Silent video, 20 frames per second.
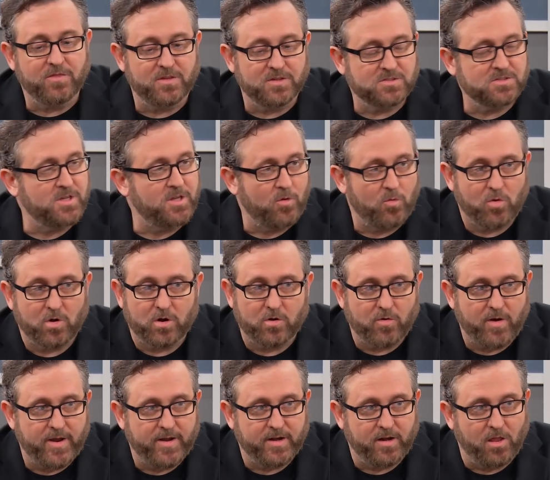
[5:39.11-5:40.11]
This can work
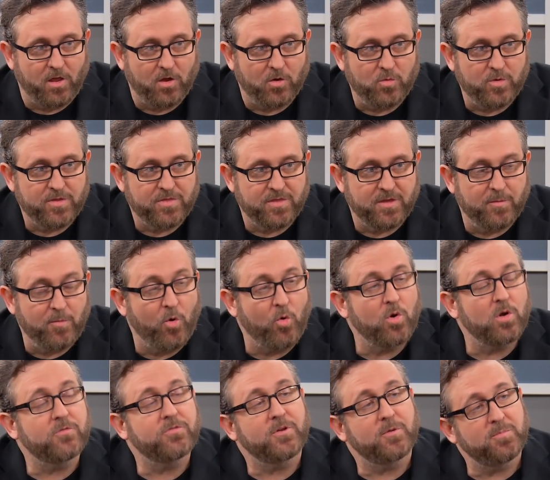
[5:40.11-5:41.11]
right along with them,
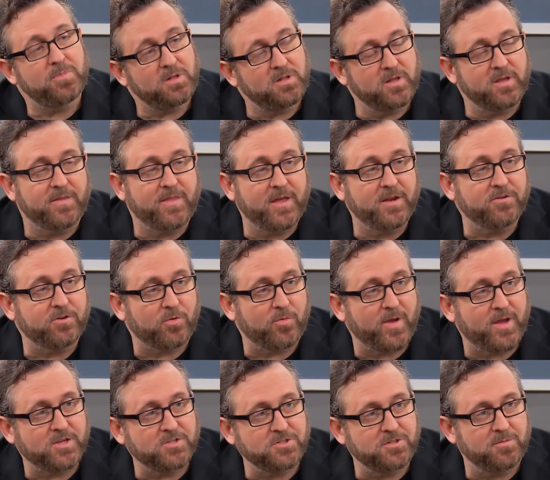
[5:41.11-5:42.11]
or if they're building in that
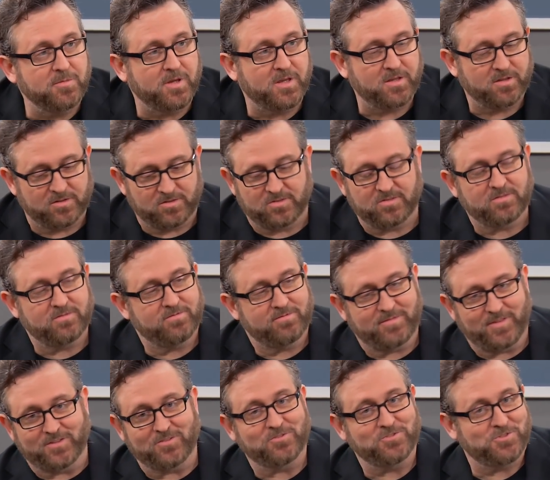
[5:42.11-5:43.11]
direction, because
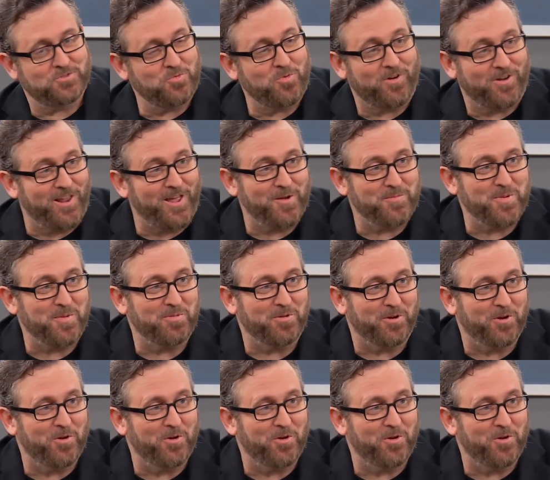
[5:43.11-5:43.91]
that's just where a lot of people are